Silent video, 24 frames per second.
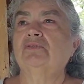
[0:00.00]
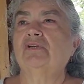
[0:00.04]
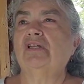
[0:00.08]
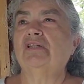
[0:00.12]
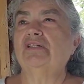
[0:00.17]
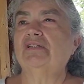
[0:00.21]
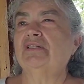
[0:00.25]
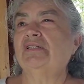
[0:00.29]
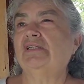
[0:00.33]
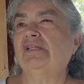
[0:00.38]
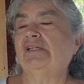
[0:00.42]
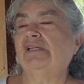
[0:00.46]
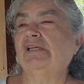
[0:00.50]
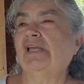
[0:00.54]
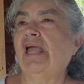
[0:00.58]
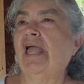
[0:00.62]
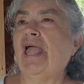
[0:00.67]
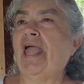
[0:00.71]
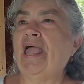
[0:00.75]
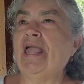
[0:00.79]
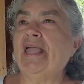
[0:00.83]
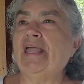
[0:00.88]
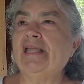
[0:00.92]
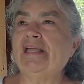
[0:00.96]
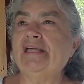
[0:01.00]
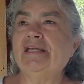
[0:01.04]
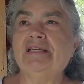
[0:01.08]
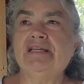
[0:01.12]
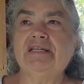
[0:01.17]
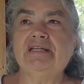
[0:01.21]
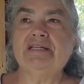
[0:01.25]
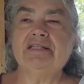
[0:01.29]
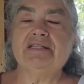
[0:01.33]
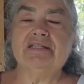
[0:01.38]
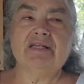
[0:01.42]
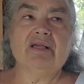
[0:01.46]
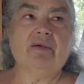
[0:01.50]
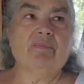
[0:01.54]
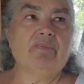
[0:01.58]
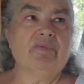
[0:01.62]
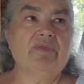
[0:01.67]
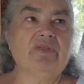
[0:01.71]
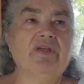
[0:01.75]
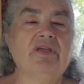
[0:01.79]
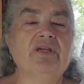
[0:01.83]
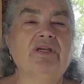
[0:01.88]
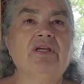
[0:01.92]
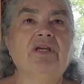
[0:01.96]
1980
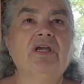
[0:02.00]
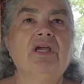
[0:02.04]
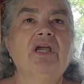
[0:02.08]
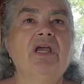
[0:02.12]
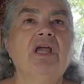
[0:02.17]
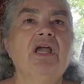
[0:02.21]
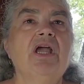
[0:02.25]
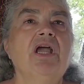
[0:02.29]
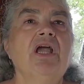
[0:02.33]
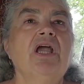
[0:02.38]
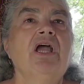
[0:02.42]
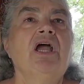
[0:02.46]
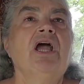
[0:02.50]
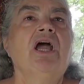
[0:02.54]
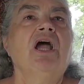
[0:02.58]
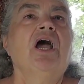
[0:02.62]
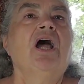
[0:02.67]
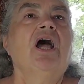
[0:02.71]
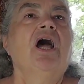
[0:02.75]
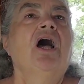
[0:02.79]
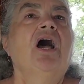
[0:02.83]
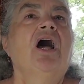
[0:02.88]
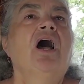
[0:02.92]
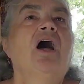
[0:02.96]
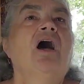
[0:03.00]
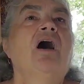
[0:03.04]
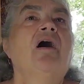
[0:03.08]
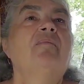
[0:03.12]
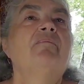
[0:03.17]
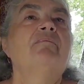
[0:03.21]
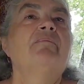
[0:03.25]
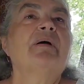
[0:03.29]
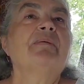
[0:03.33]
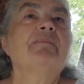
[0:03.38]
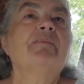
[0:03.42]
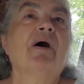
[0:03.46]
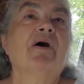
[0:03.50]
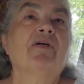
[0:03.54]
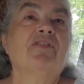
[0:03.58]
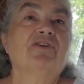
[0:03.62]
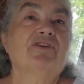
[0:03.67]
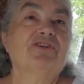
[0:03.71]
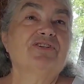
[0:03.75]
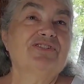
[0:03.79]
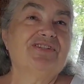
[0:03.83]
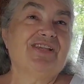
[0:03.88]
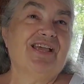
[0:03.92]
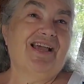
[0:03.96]
something, my
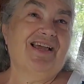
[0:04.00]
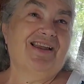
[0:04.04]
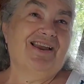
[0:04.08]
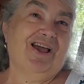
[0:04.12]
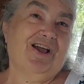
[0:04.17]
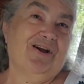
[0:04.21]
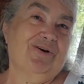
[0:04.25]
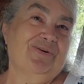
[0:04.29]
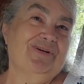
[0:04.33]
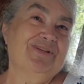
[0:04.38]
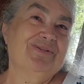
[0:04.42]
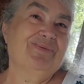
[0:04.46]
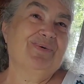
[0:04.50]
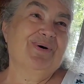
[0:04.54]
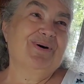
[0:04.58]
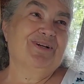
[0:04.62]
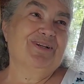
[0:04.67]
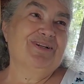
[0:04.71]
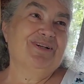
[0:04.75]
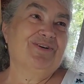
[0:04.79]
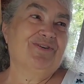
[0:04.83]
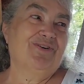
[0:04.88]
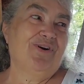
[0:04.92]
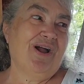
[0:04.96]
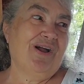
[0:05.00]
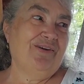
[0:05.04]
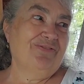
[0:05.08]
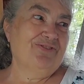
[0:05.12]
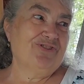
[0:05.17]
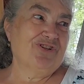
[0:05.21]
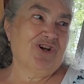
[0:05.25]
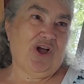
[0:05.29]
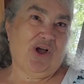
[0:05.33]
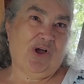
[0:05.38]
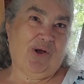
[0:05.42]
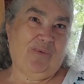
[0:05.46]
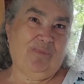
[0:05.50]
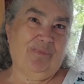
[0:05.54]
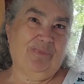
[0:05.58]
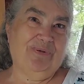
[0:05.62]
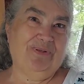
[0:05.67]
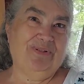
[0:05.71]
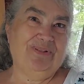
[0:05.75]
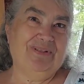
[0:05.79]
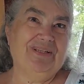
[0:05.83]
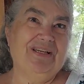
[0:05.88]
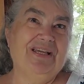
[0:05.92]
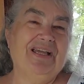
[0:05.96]
mother said, I always wanted a craft shop.
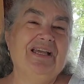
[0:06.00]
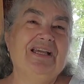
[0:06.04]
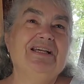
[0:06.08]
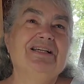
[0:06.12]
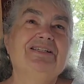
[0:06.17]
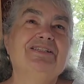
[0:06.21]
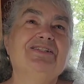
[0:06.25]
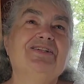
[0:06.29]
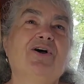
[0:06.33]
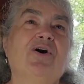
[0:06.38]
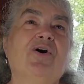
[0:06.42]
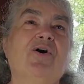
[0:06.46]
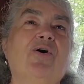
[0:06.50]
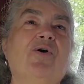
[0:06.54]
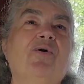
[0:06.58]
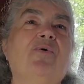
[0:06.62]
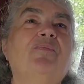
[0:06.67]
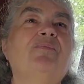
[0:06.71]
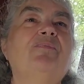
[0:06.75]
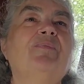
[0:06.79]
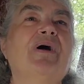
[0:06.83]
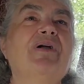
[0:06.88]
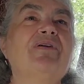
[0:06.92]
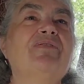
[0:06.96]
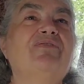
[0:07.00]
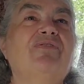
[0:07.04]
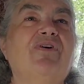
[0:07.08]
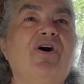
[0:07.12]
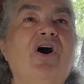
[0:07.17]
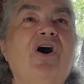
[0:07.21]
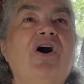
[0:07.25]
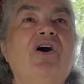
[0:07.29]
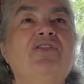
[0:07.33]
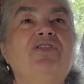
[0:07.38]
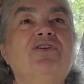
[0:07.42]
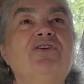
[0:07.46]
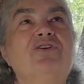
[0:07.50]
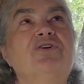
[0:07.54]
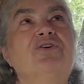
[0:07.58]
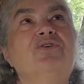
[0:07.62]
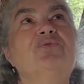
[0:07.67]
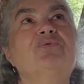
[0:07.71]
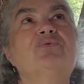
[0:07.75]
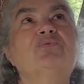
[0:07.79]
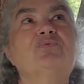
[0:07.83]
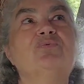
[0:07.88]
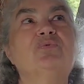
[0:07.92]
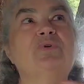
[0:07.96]
So my father
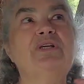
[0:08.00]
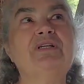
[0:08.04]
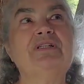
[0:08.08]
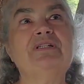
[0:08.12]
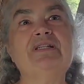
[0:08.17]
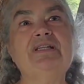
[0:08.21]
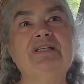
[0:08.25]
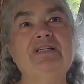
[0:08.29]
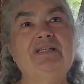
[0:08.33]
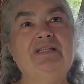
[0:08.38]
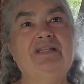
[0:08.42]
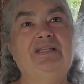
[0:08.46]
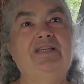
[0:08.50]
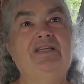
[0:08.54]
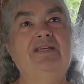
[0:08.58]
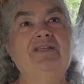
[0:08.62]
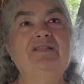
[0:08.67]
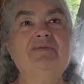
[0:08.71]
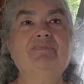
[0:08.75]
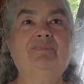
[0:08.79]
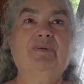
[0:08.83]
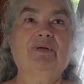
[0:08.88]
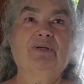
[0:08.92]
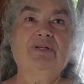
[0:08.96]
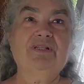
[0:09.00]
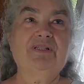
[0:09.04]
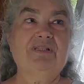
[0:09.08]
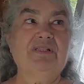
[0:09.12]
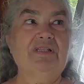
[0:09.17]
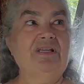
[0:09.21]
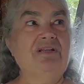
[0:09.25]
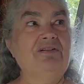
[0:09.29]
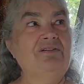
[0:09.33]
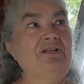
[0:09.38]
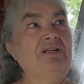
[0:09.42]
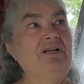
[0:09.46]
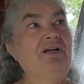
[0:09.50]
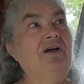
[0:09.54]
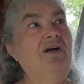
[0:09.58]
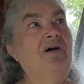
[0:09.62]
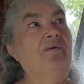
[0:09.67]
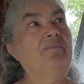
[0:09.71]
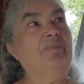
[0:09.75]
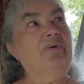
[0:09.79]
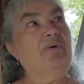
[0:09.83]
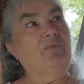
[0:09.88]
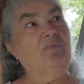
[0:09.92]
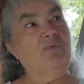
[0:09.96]
redid this, put a ceiling
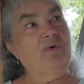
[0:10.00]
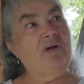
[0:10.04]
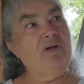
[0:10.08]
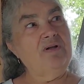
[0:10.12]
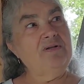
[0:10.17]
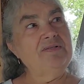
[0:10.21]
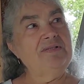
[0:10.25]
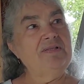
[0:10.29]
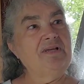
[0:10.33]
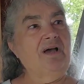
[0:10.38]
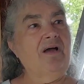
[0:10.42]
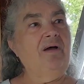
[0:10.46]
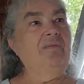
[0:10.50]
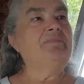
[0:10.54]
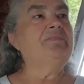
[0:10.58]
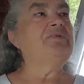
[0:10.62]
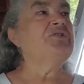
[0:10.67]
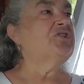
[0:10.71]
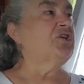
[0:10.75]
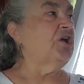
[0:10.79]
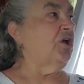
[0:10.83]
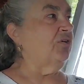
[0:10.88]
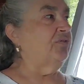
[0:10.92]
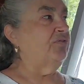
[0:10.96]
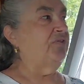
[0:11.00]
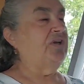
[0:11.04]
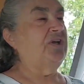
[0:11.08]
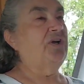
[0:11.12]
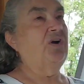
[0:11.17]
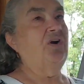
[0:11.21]
up, put walls up, shelving